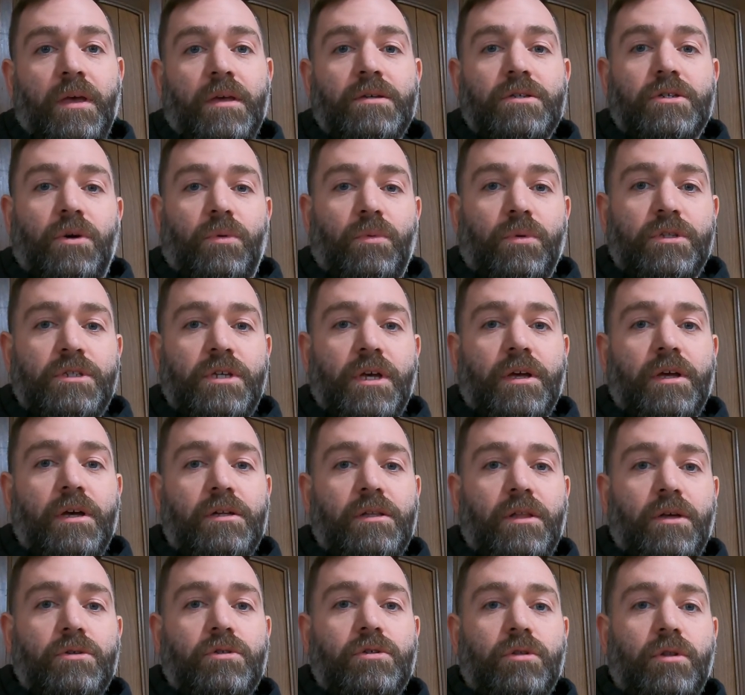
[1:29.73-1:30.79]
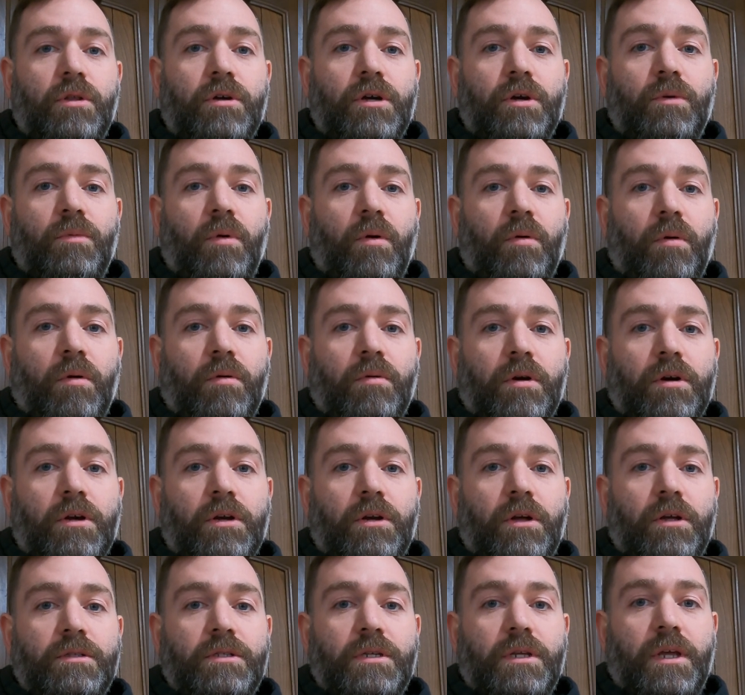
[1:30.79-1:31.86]
So we'll take a closer look at what we're
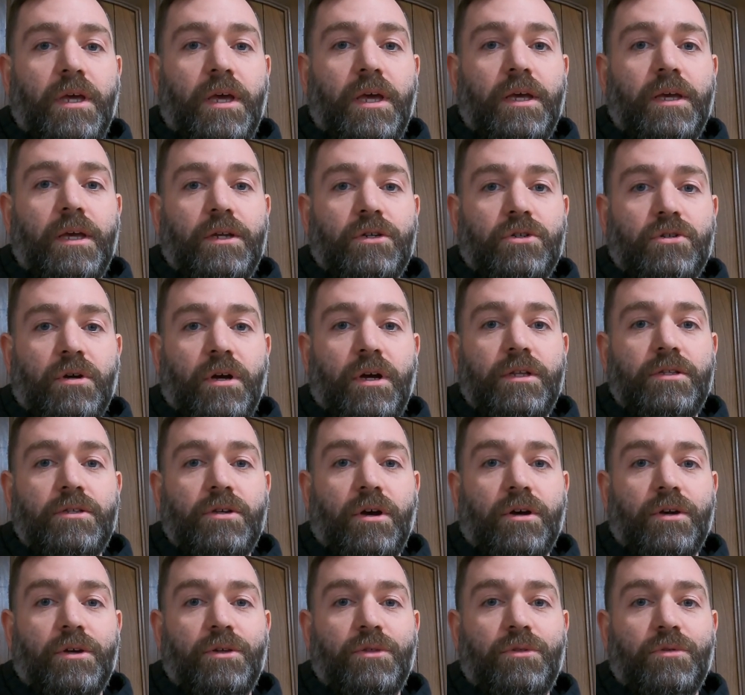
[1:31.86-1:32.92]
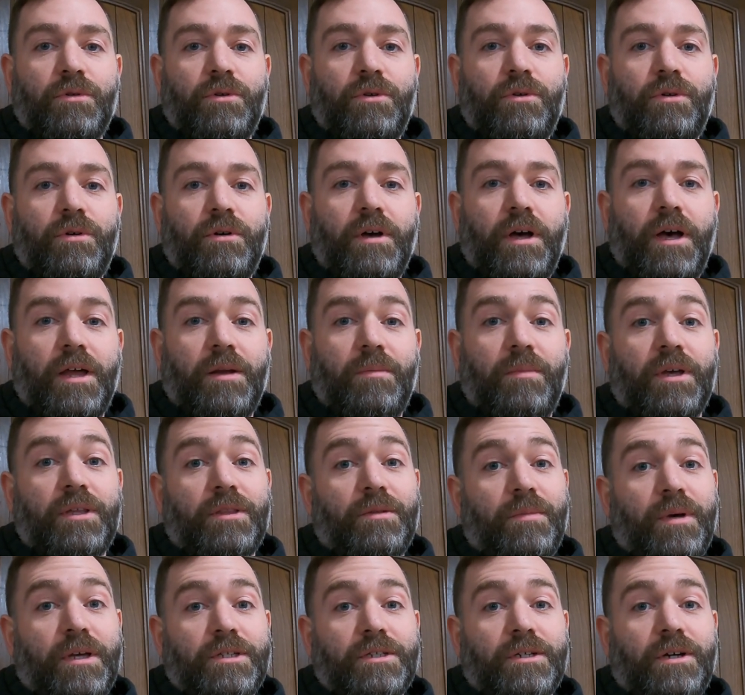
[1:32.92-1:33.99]
working on today and try and talk you through how to make the
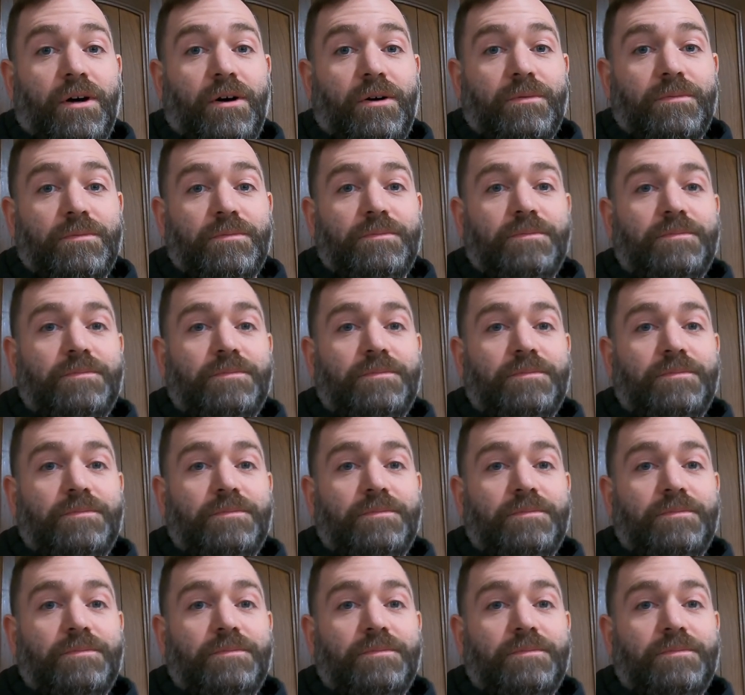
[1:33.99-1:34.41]
best call.